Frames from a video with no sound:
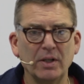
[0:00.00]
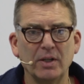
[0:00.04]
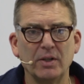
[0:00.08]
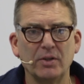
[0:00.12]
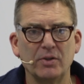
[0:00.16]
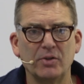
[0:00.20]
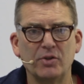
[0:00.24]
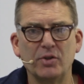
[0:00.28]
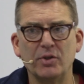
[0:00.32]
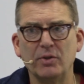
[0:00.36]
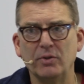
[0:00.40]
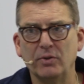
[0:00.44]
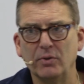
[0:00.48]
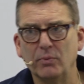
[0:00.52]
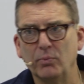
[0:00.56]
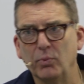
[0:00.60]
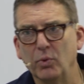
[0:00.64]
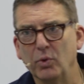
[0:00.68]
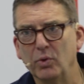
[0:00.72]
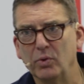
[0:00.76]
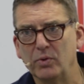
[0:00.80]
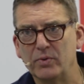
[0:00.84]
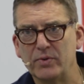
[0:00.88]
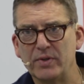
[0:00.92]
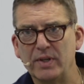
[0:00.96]
to the
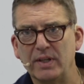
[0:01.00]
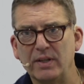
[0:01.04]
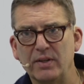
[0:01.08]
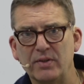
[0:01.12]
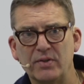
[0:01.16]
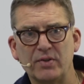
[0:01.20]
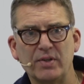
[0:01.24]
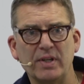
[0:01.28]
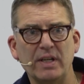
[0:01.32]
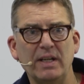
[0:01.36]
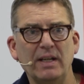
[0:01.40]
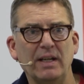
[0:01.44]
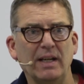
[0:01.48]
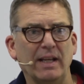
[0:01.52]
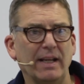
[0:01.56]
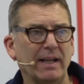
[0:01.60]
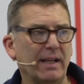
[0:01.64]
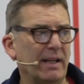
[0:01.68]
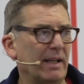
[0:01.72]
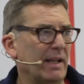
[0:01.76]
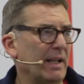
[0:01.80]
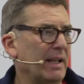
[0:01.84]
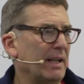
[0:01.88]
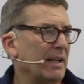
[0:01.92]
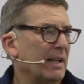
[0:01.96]
walls and the ceiling
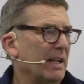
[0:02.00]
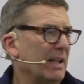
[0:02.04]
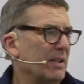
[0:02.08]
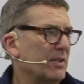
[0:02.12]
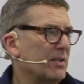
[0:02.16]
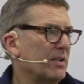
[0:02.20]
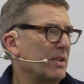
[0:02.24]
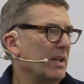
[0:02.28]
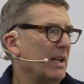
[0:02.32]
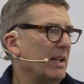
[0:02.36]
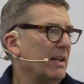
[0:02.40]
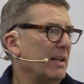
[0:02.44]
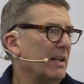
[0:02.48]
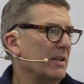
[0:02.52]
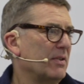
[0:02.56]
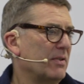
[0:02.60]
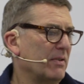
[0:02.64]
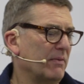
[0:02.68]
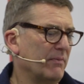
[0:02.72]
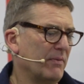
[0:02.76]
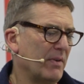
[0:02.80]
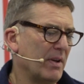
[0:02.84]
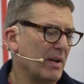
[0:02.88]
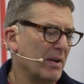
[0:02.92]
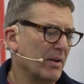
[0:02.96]
in this
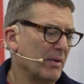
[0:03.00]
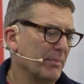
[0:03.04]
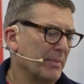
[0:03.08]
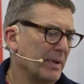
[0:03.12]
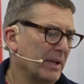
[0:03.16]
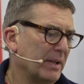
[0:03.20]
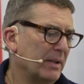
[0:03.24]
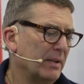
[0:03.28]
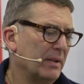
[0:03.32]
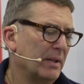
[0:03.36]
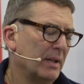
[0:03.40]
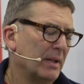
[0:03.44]
environment,